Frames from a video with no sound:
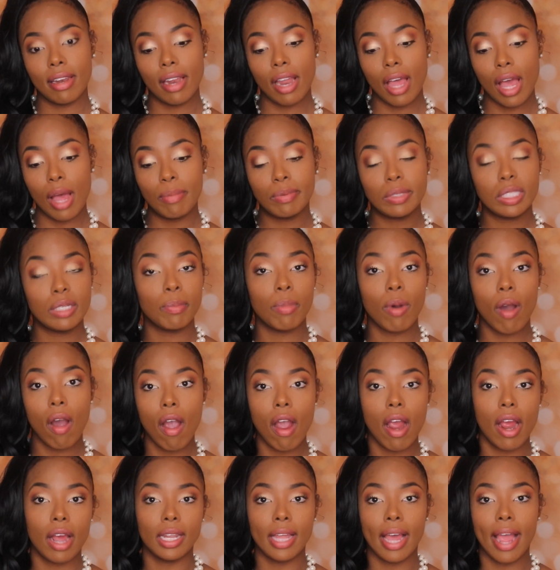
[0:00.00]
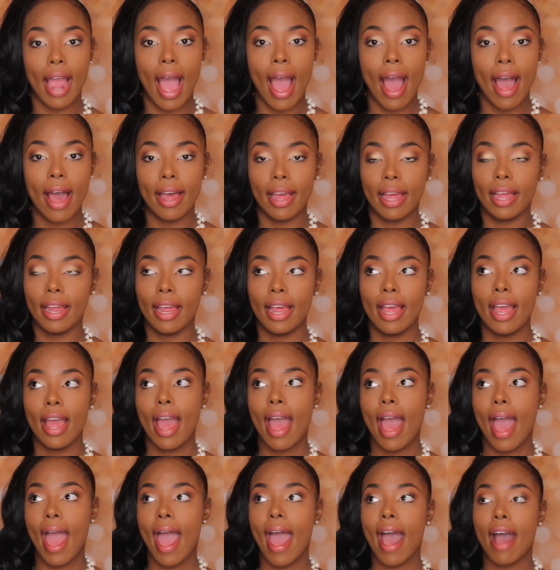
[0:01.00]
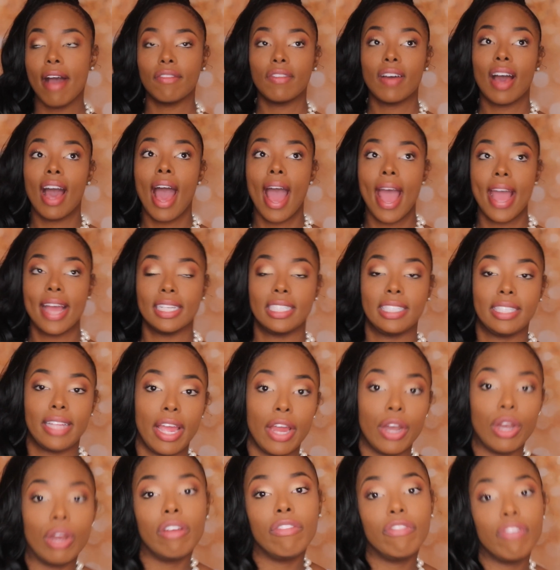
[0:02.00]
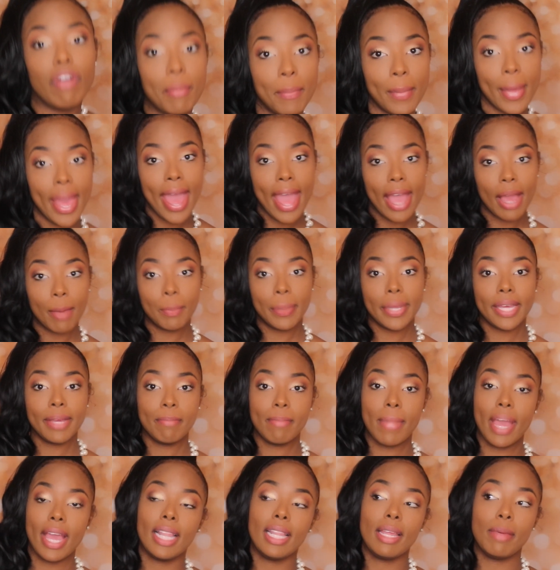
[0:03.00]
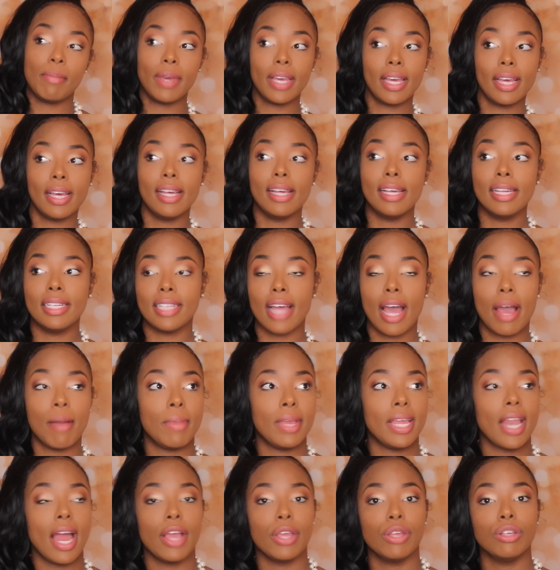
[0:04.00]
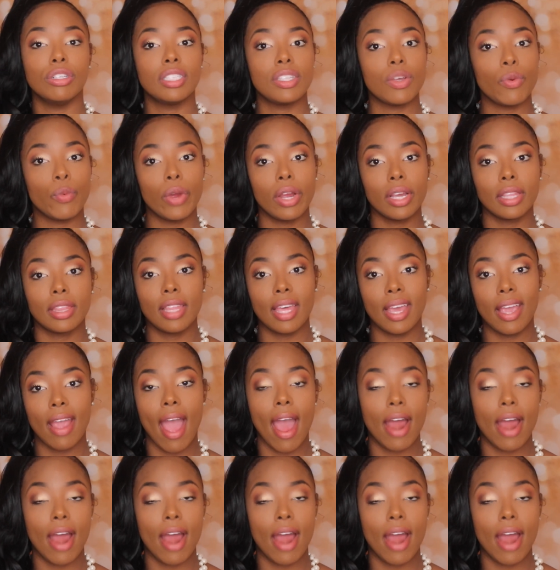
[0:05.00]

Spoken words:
up to par. Like, I have a high standard for MAC, mainly because I used to work there.